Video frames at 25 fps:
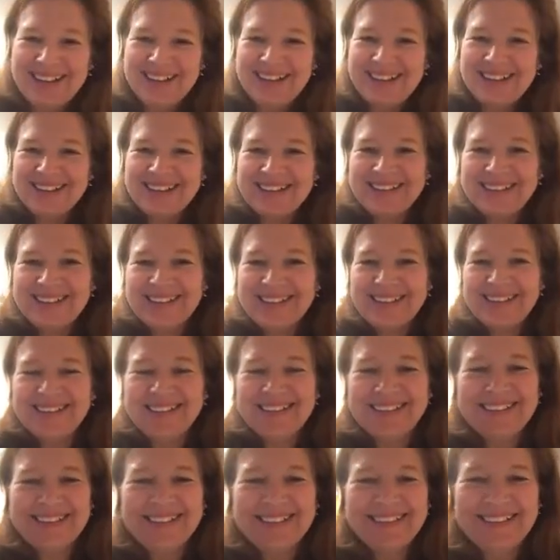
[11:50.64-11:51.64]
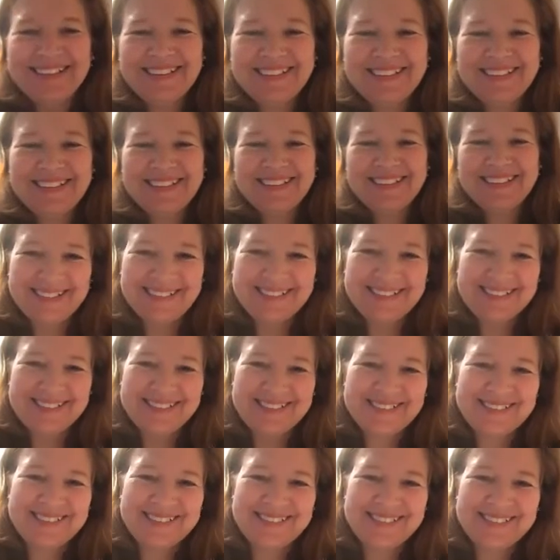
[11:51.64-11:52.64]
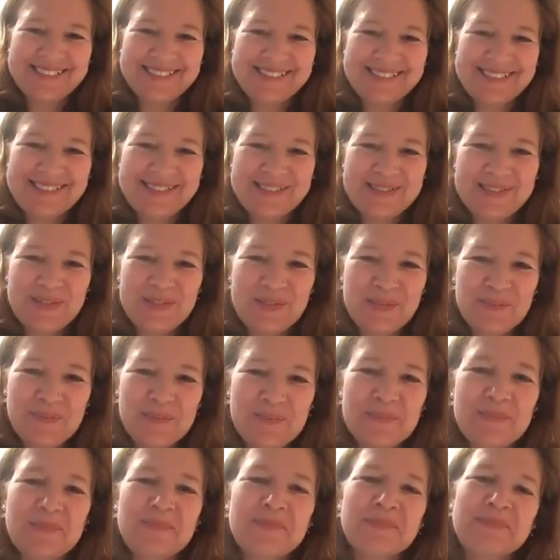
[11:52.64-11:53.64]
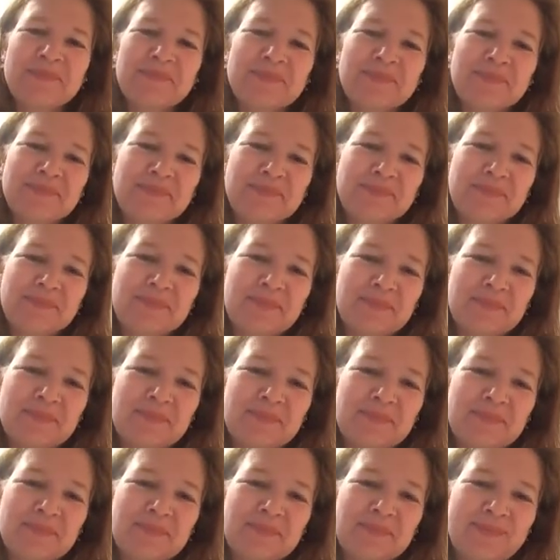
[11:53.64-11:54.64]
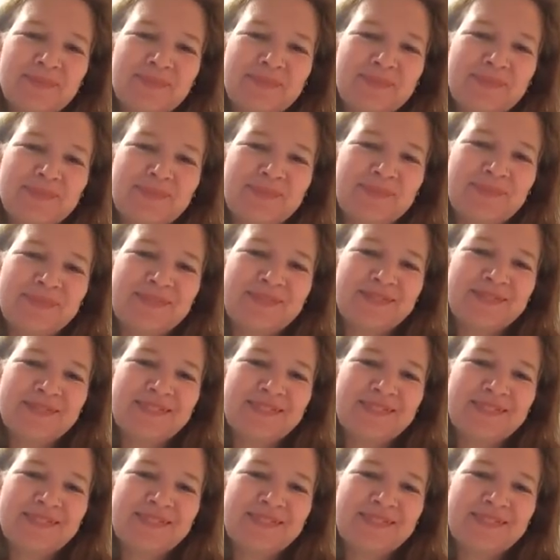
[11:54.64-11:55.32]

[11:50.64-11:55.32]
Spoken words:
The person shown says nothing.